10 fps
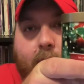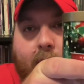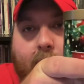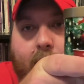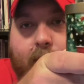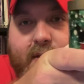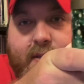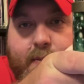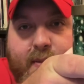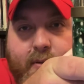uh, what is
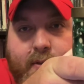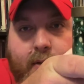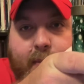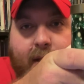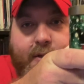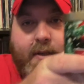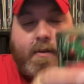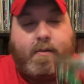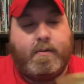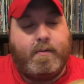this? Mistletoe Magic,
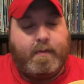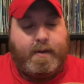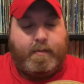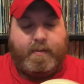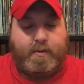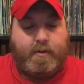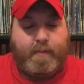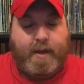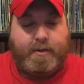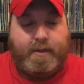right? Mistletoe
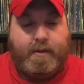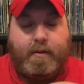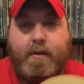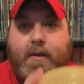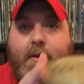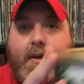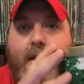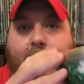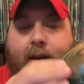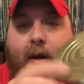Magic here.
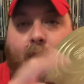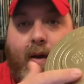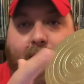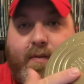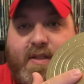And they all have the